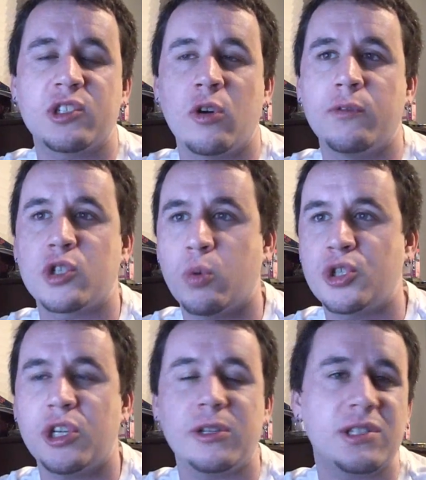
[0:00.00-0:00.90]
Silva
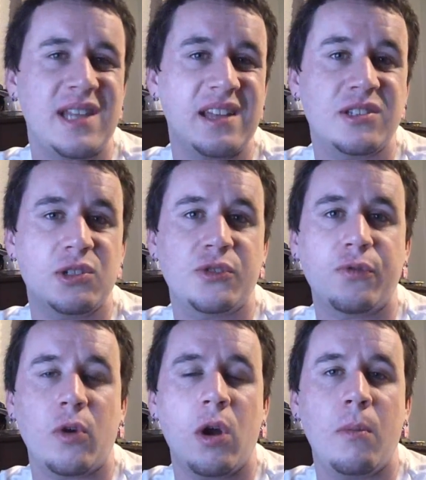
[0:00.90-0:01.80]
switching stances
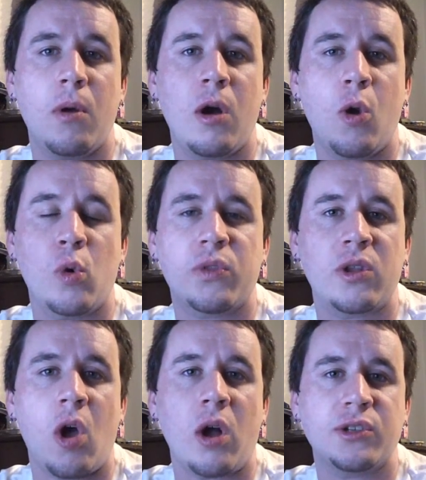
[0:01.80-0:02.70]
from
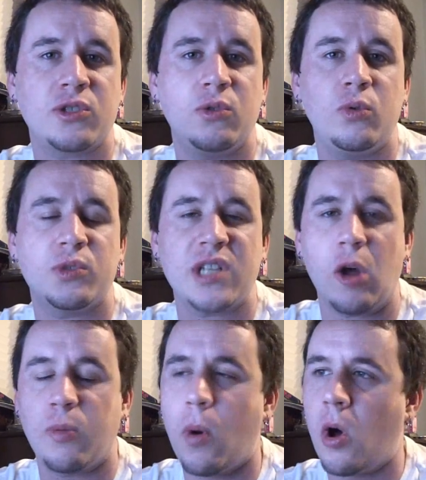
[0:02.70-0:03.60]
orthodox to
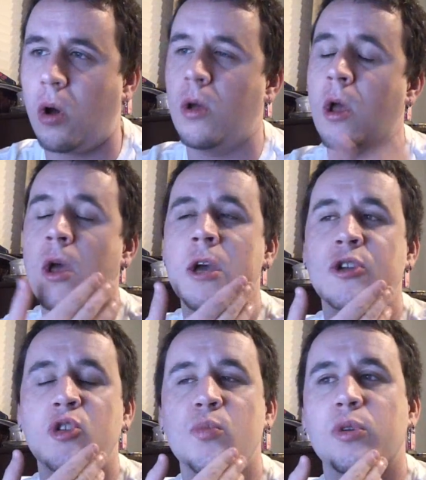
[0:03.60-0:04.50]
southpaw
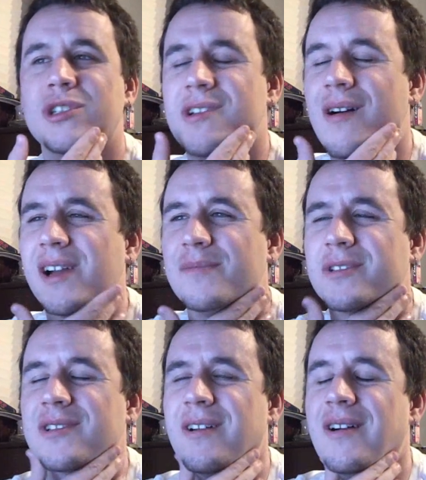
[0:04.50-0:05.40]
numerous
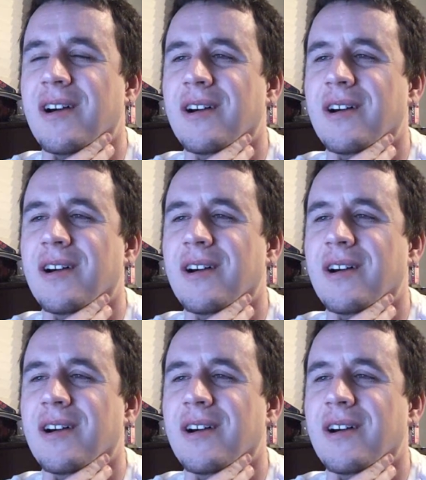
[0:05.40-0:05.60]
times.